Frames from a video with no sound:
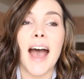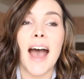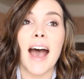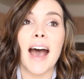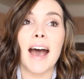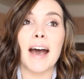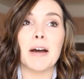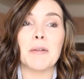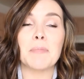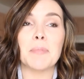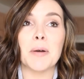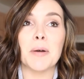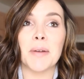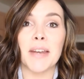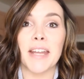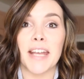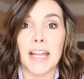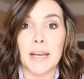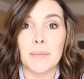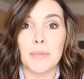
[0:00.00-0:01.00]
Um, but
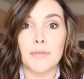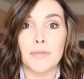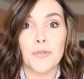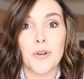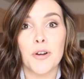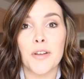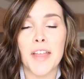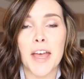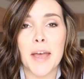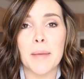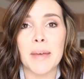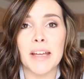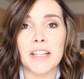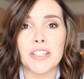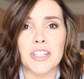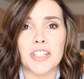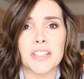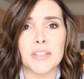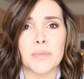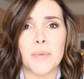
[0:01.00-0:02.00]
when I get it before them
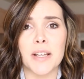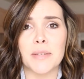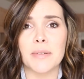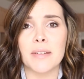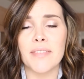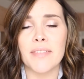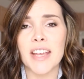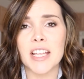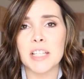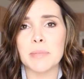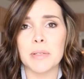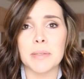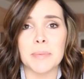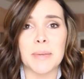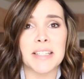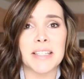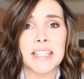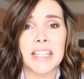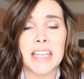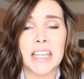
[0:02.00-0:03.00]
and just wash my face, brush
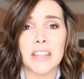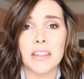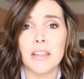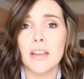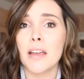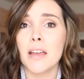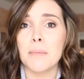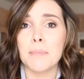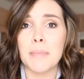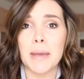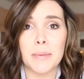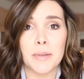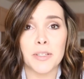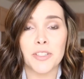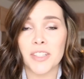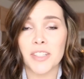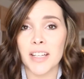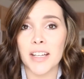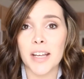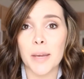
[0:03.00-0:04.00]
my teeth, maybe
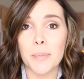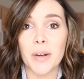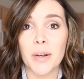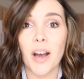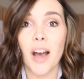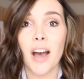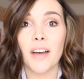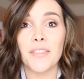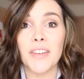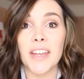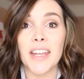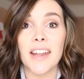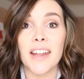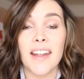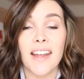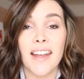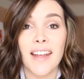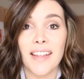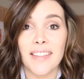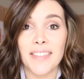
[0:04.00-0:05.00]
drink a cup of
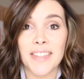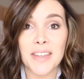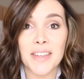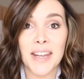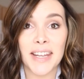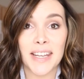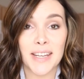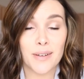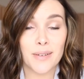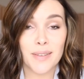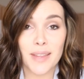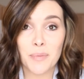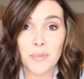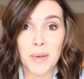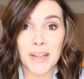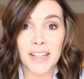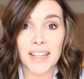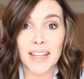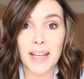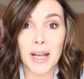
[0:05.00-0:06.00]
coffee, then I hear them
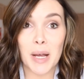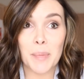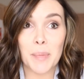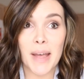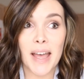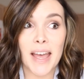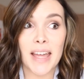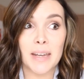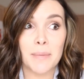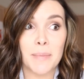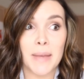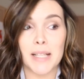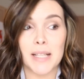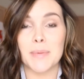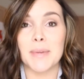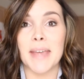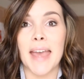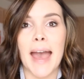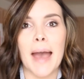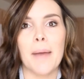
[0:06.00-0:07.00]
waking up and it
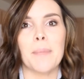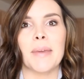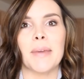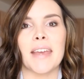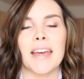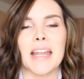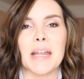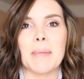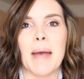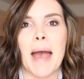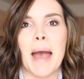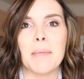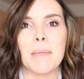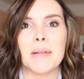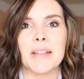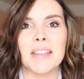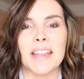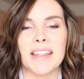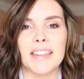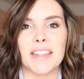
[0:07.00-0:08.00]
makes me happy and I'm
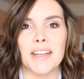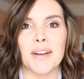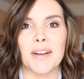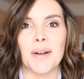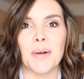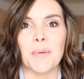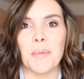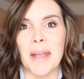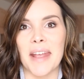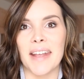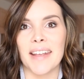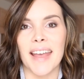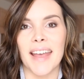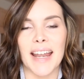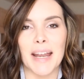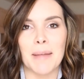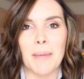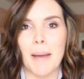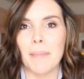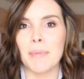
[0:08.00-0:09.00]
happy that they're awake
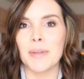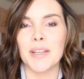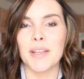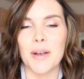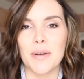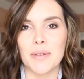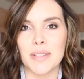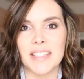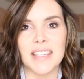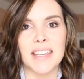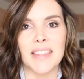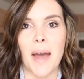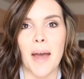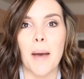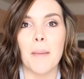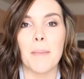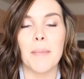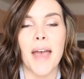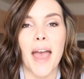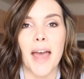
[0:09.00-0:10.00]
and I'm happy to go see
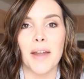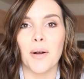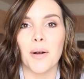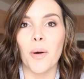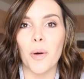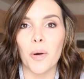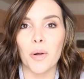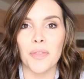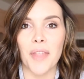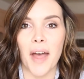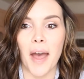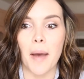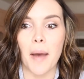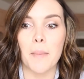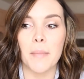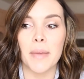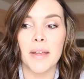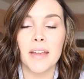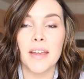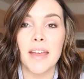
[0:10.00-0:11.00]
them and hold
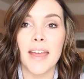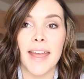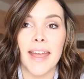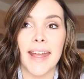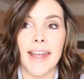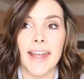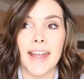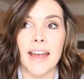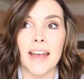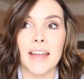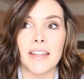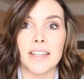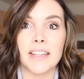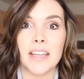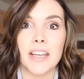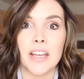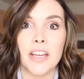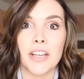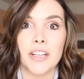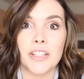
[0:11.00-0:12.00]
them
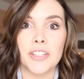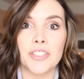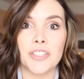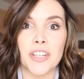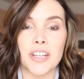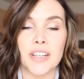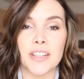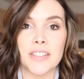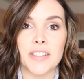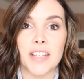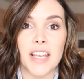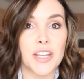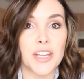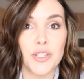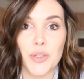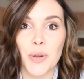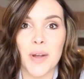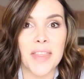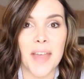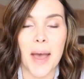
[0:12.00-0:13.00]
and just
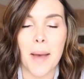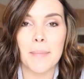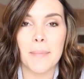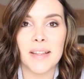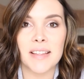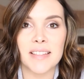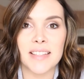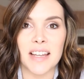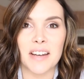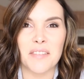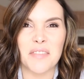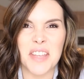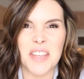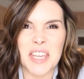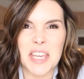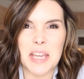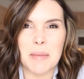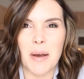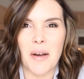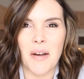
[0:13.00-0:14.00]
enjoy them instead of
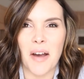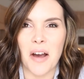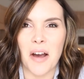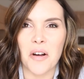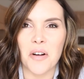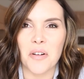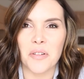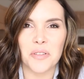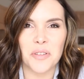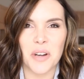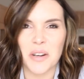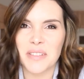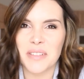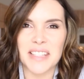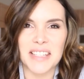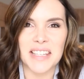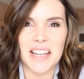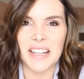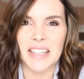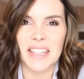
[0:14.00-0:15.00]
thinking about how
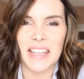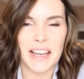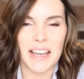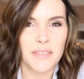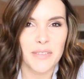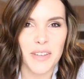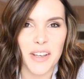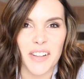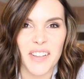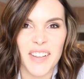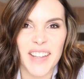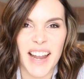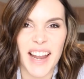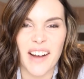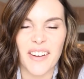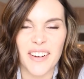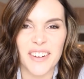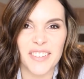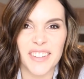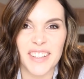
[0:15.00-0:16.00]
gross and yucky I feel and
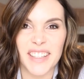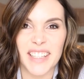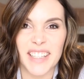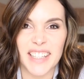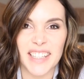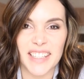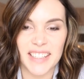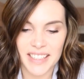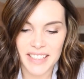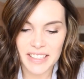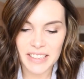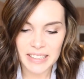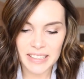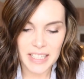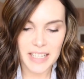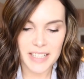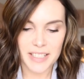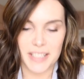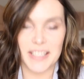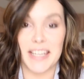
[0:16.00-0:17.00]
how I really need
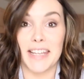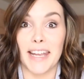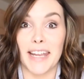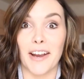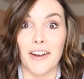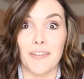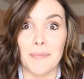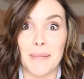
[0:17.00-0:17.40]
to take care of